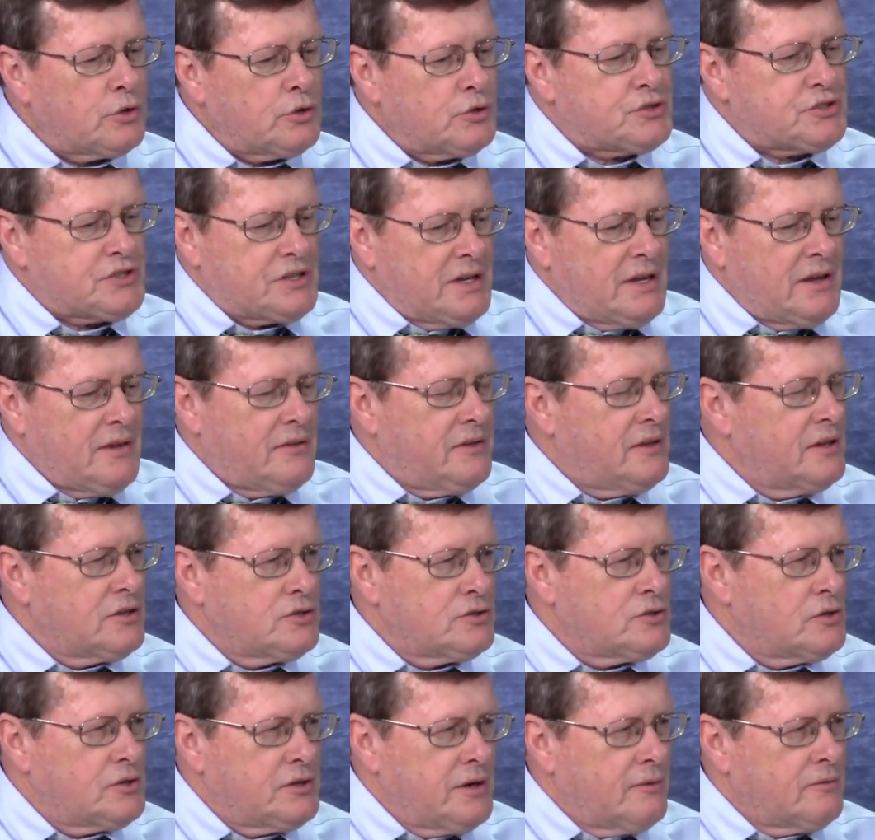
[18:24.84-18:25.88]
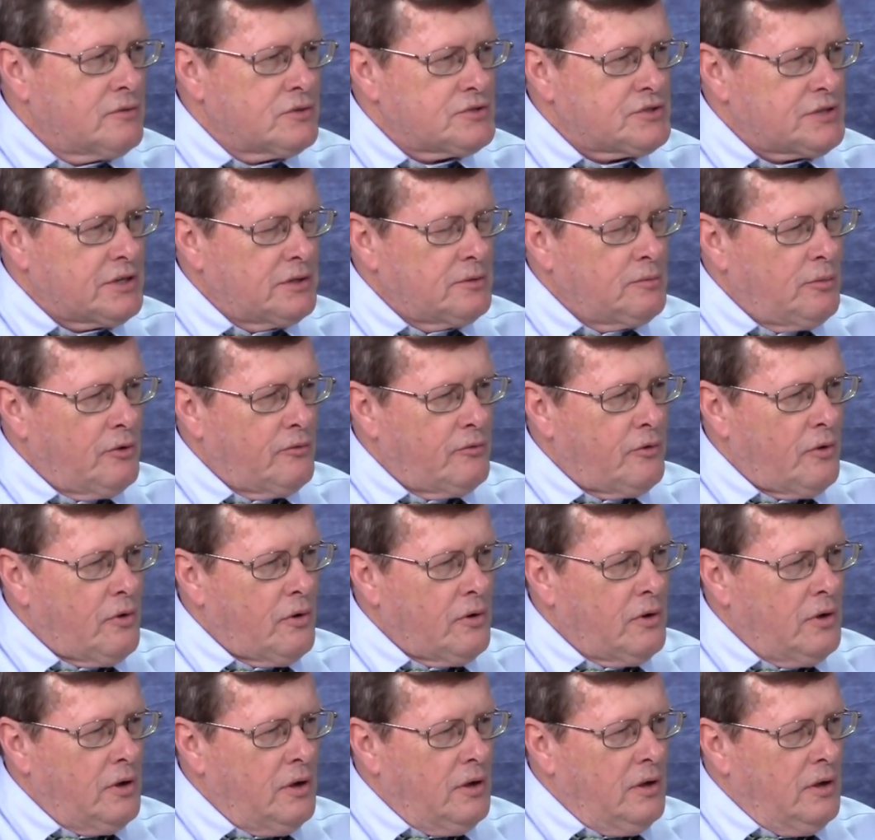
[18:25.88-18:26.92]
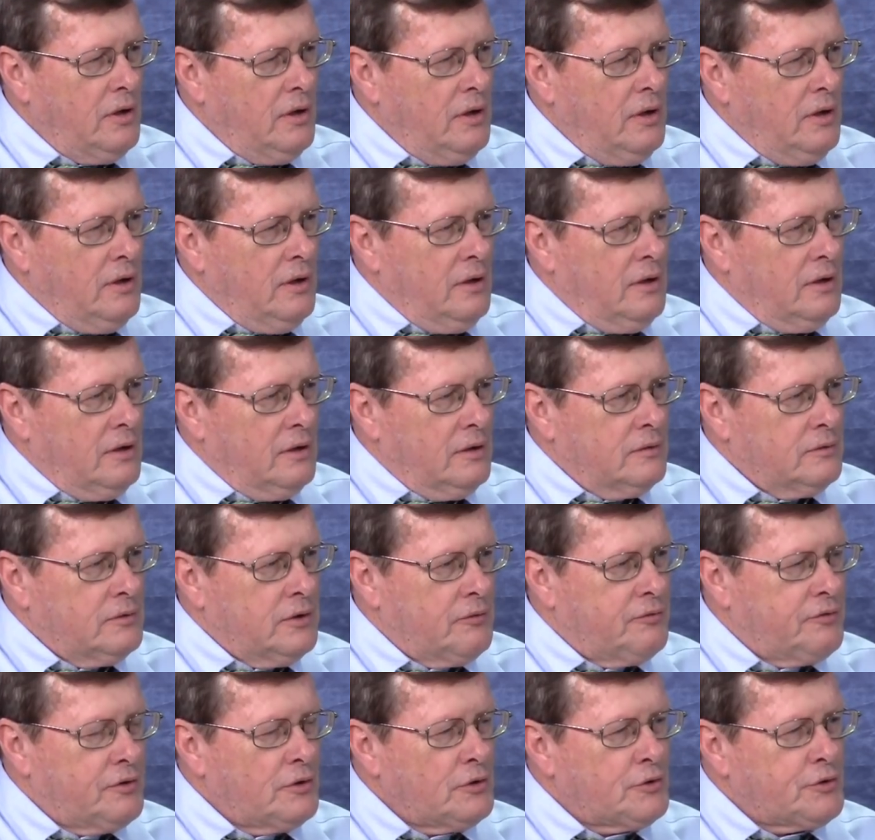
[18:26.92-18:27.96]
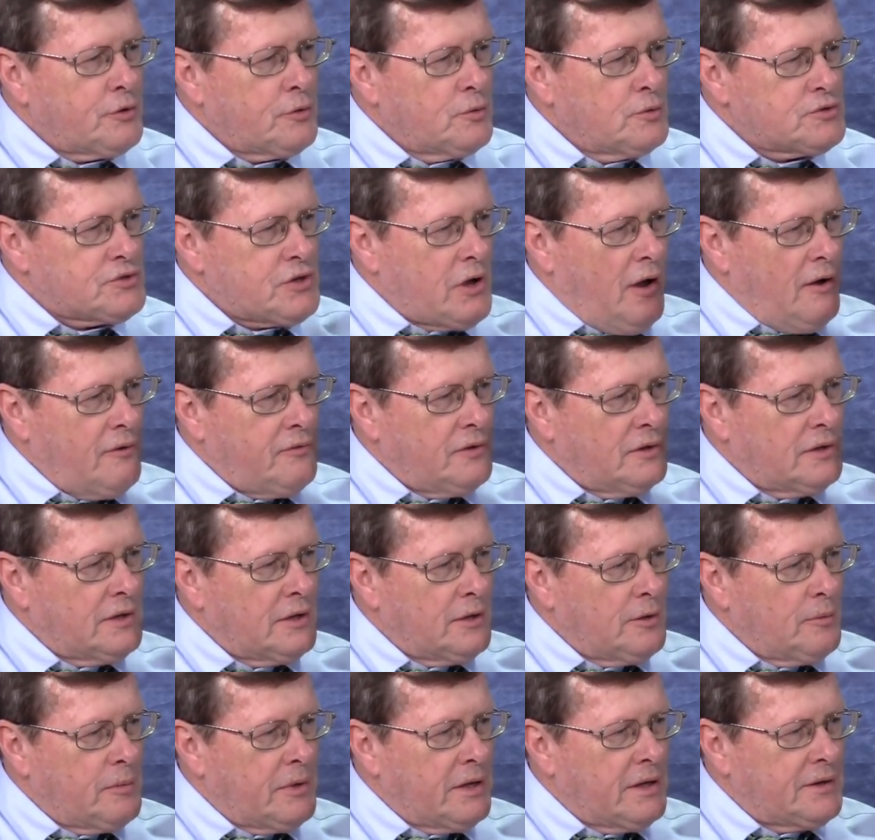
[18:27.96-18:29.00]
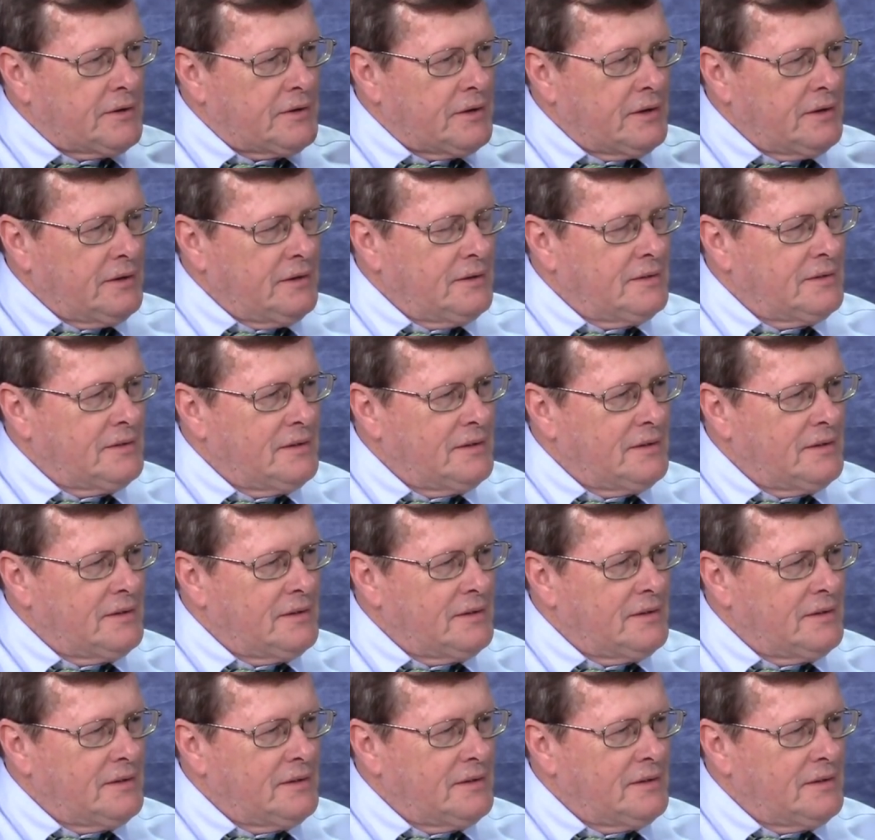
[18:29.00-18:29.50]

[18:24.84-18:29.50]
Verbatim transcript: seeing things you'd never seen? Oh, before? for sure. Yeah. The filter was off. it was off. Bit, huh? It was